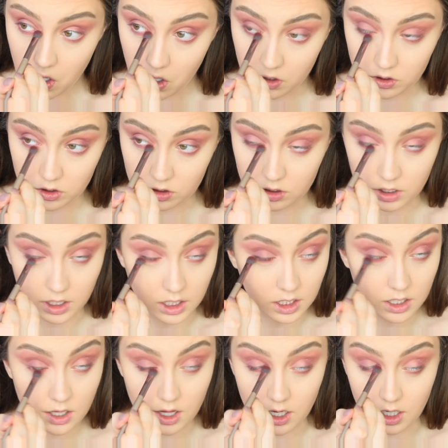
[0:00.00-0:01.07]
on your
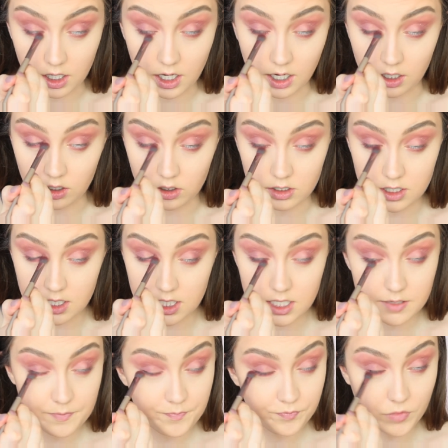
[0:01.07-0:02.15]
lid, then it kind of
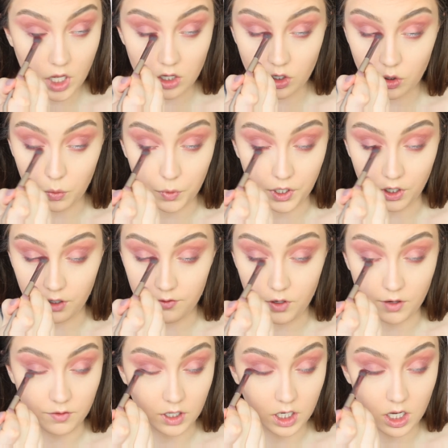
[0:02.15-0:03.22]
looks a little weird if
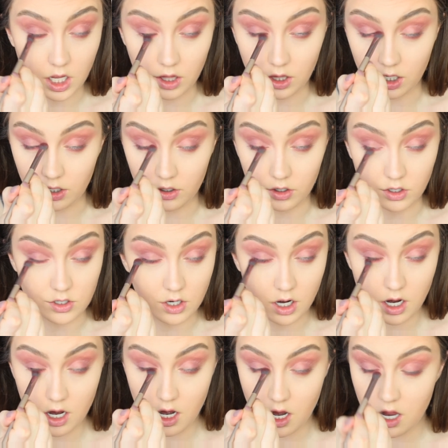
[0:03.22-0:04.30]
you have like nothing on your under
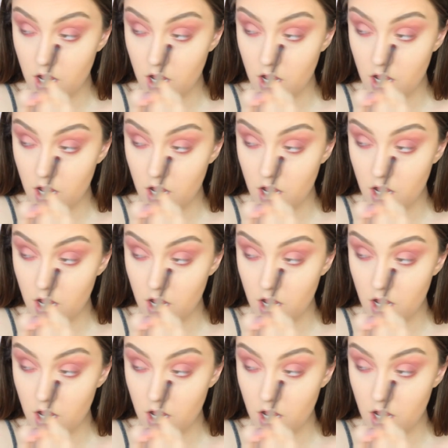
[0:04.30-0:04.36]
eye.